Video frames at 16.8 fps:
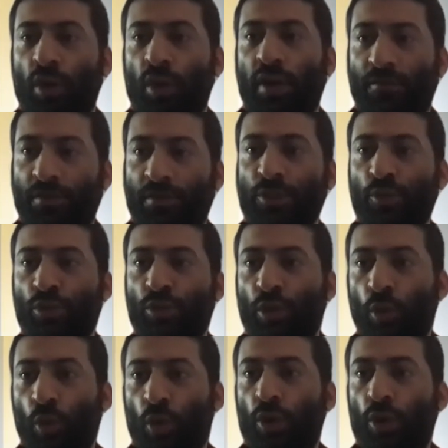refers to the
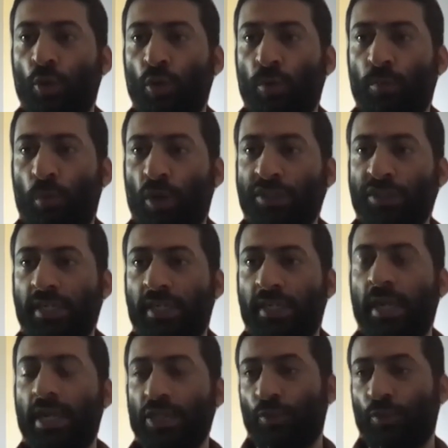Localroot project.